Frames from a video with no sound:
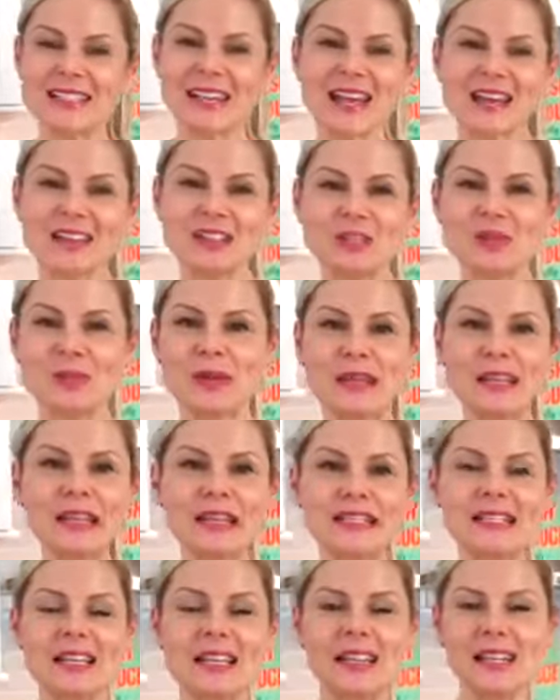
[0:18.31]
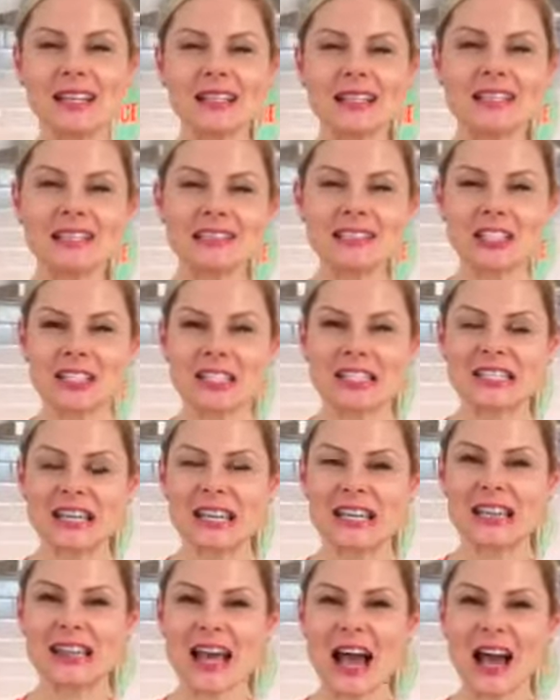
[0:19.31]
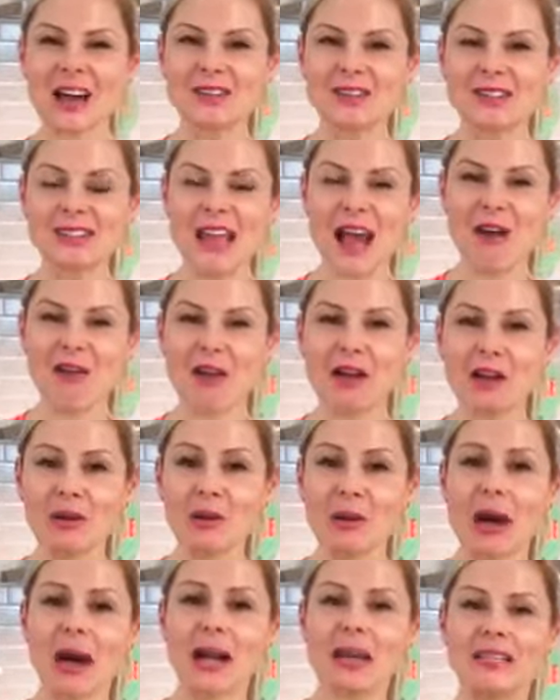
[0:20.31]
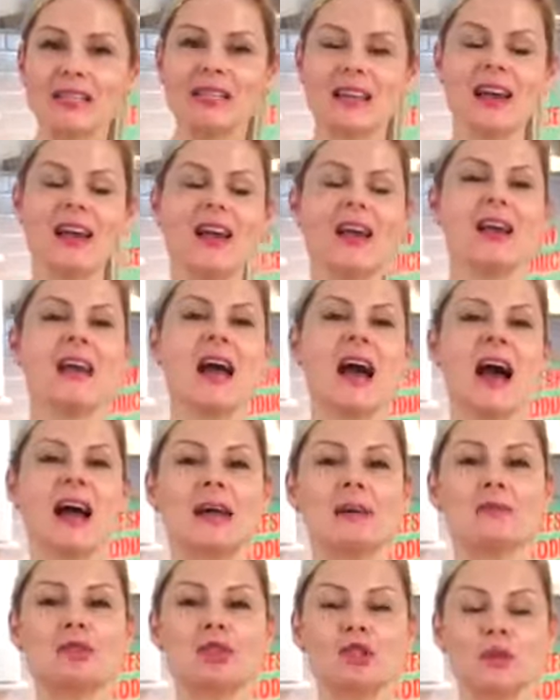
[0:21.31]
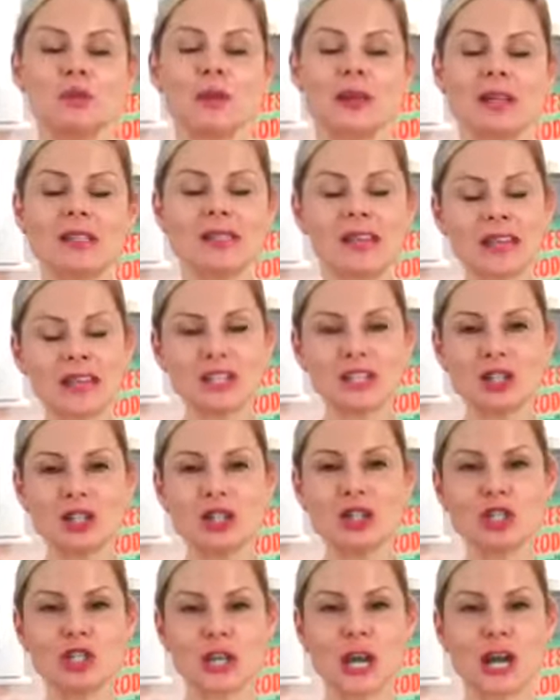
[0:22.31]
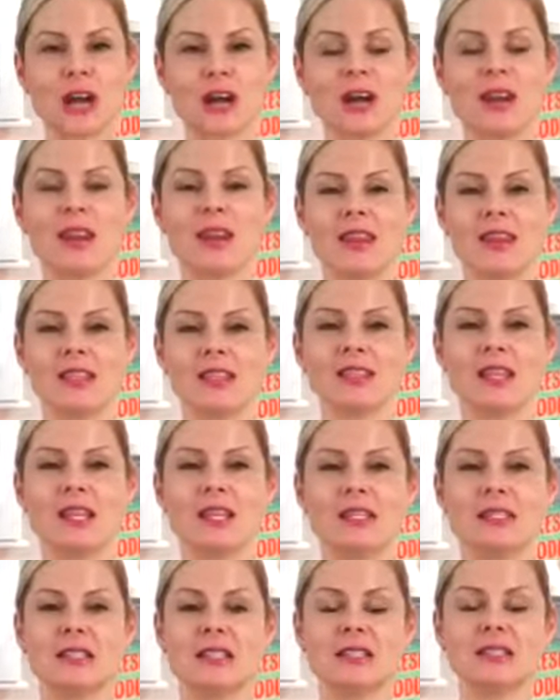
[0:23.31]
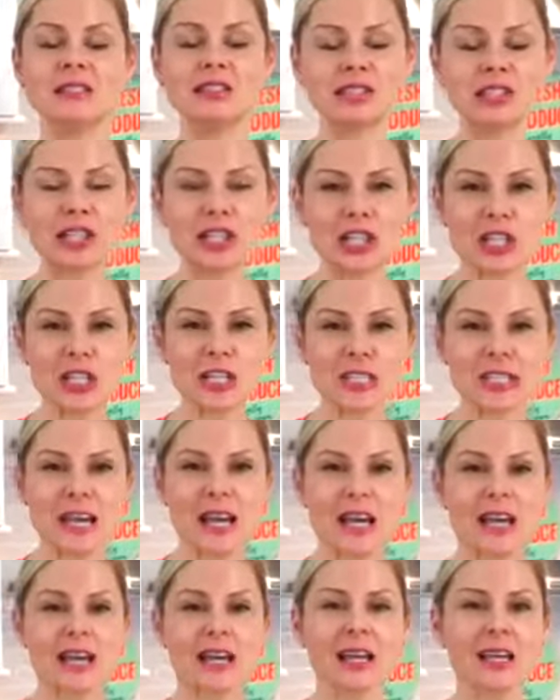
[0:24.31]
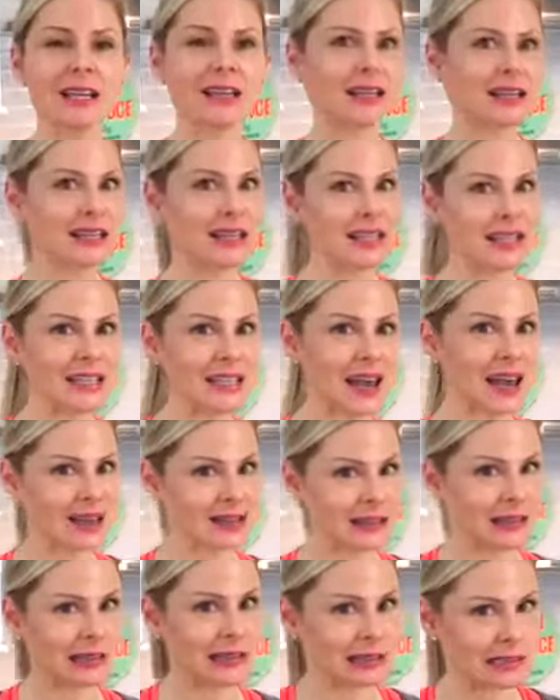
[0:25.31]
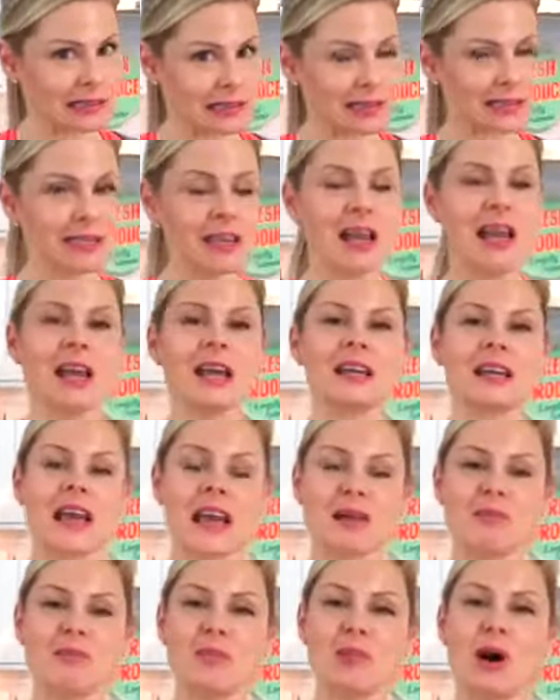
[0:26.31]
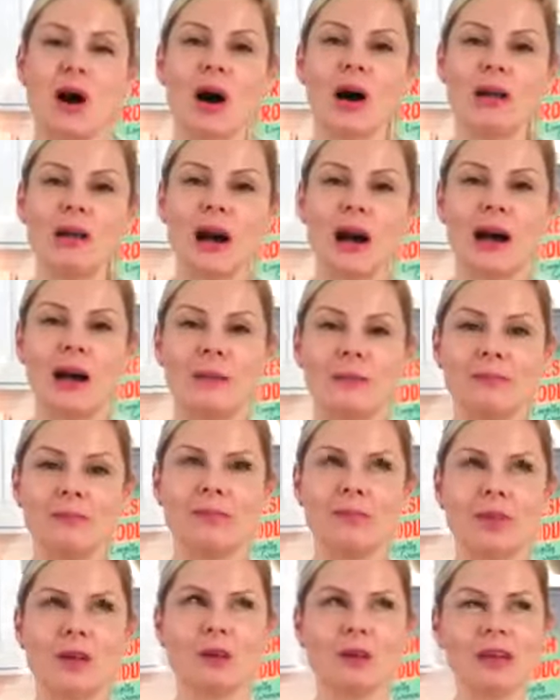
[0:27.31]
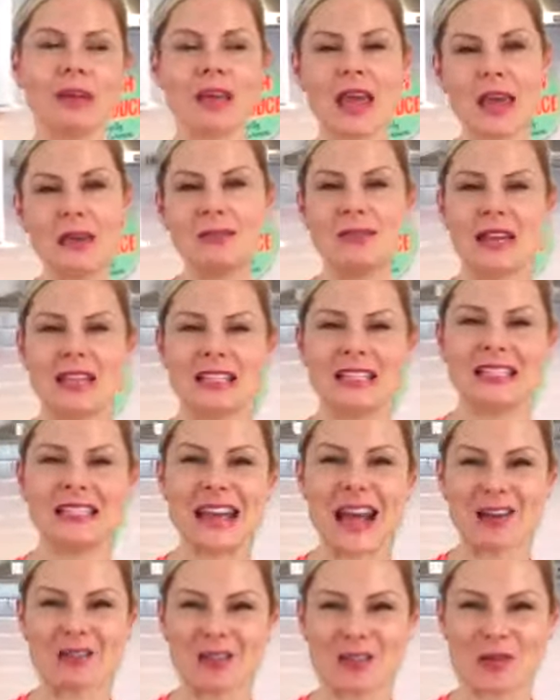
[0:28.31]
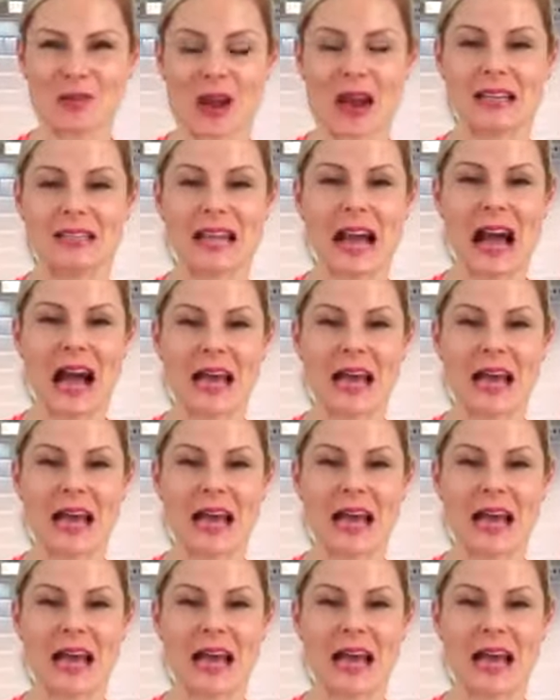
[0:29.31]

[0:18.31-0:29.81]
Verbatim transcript: Dani Spies, clean and delicious in the house. How are you guys? I am super excited to share this delicious clean and delicious game ball, um, no, game day snack with you guys.